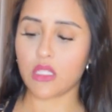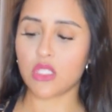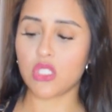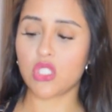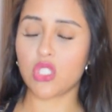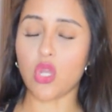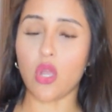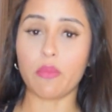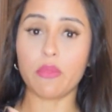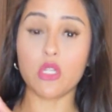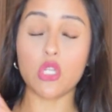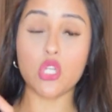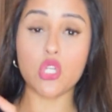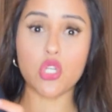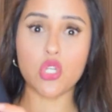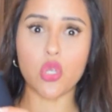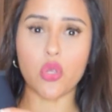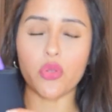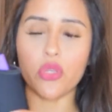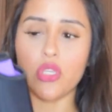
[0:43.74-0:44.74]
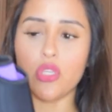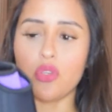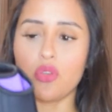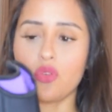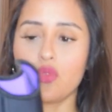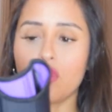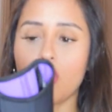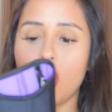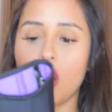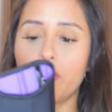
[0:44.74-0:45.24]
So I'm gonna show
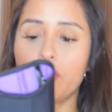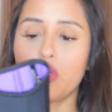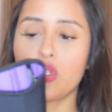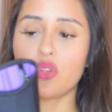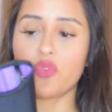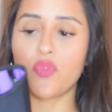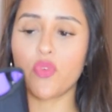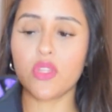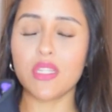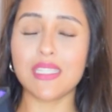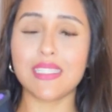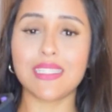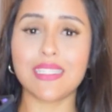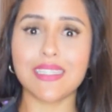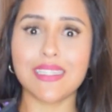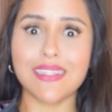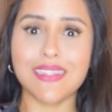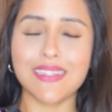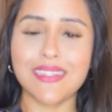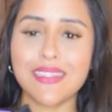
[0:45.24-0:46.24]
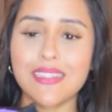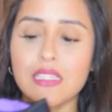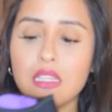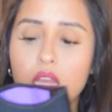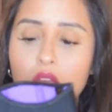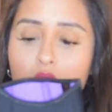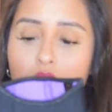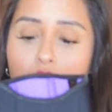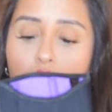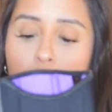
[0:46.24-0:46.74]
you how beautiful this is.
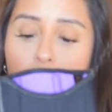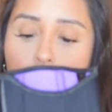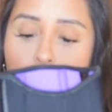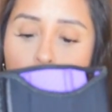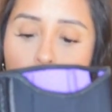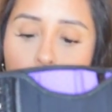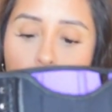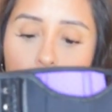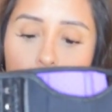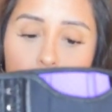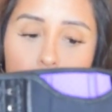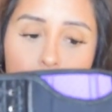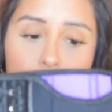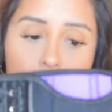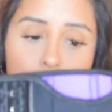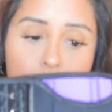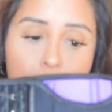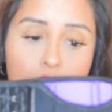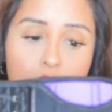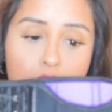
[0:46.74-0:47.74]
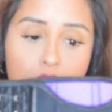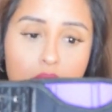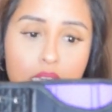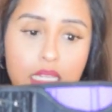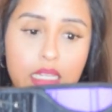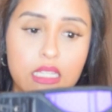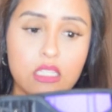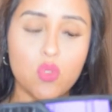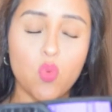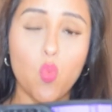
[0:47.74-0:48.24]
It
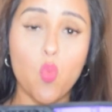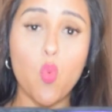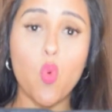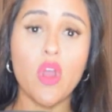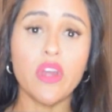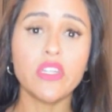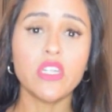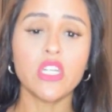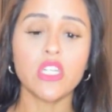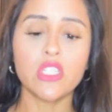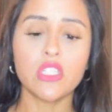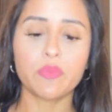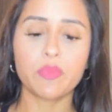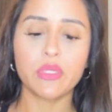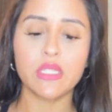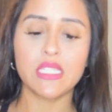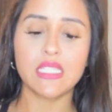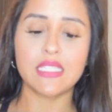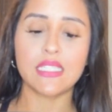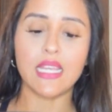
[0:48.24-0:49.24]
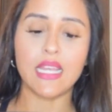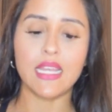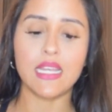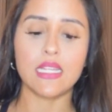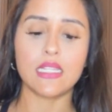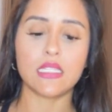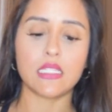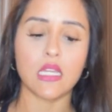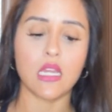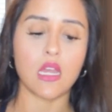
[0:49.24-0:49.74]
is one hundred
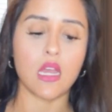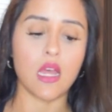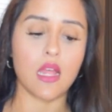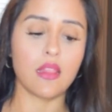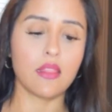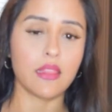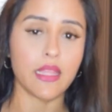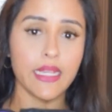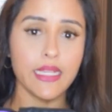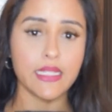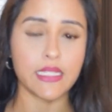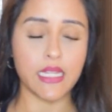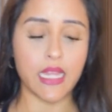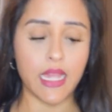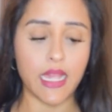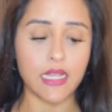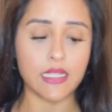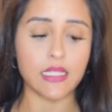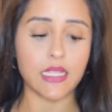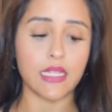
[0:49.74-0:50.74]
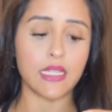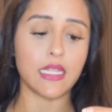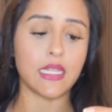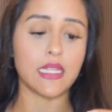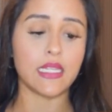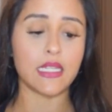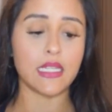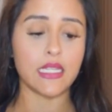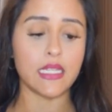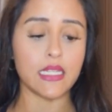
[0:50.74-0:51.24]
percent latex and
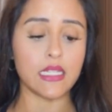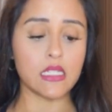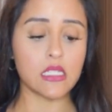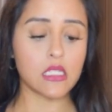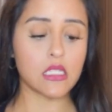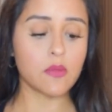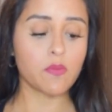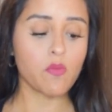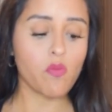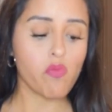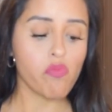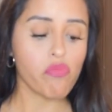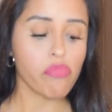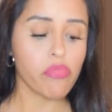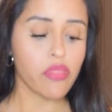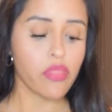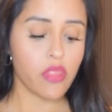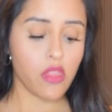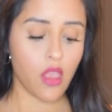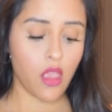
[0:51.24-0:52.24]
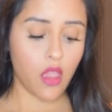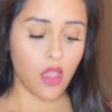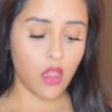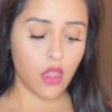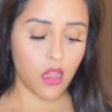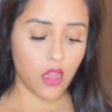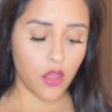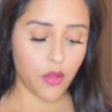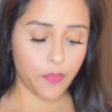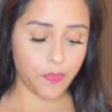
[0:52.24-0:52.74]
it is
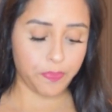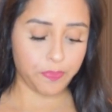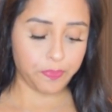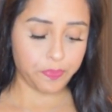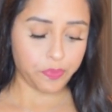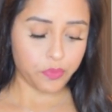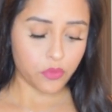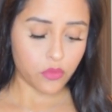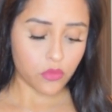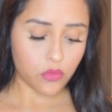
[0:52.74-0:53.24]
um,